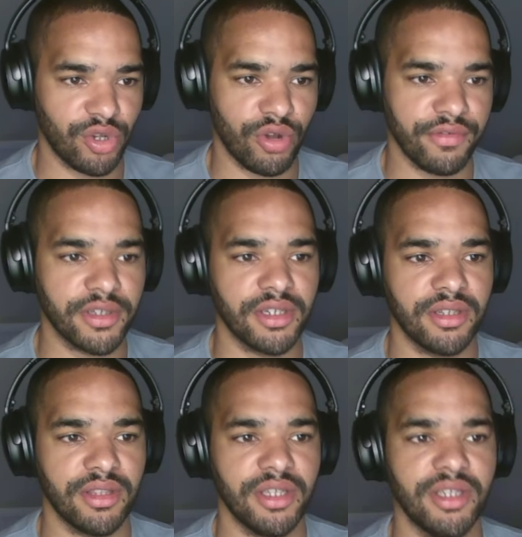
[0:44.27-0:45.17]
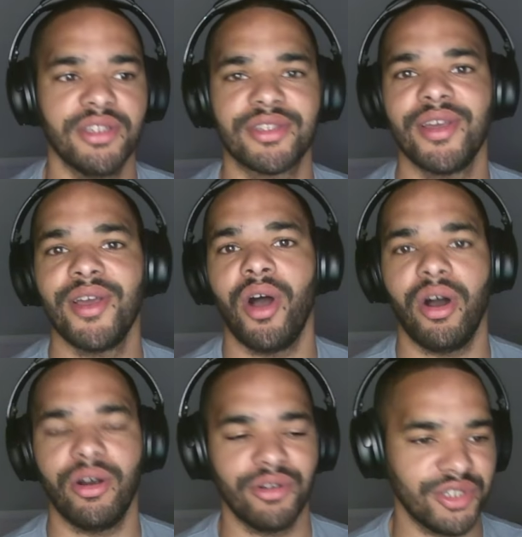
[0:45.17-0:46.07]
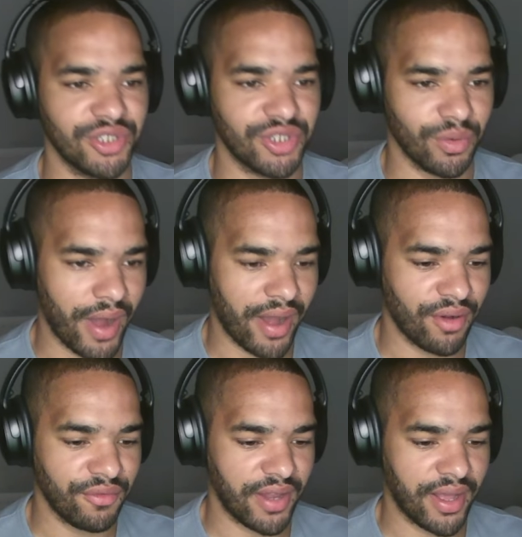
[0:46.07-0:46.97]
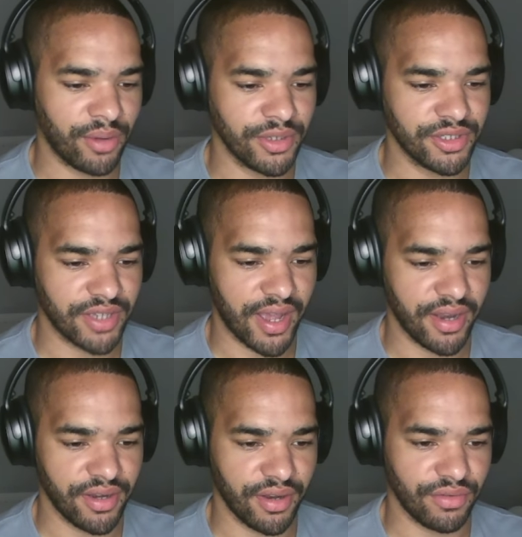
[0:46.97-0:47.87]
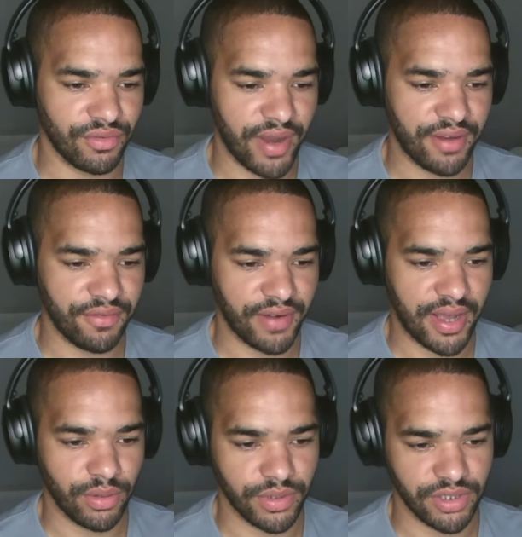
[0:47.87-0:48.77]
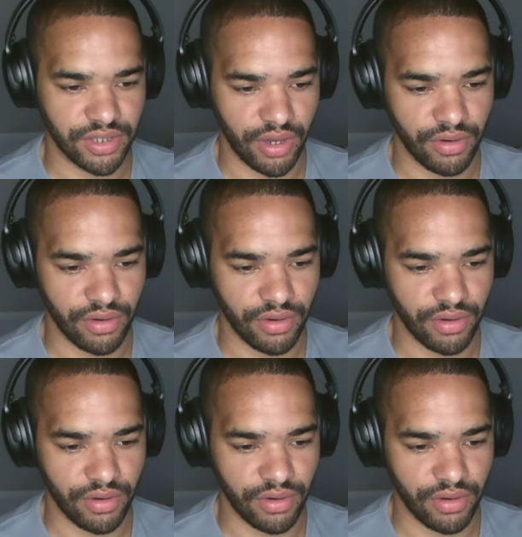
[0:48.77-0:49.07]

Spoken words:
covered in these orange wildflowers and red flowers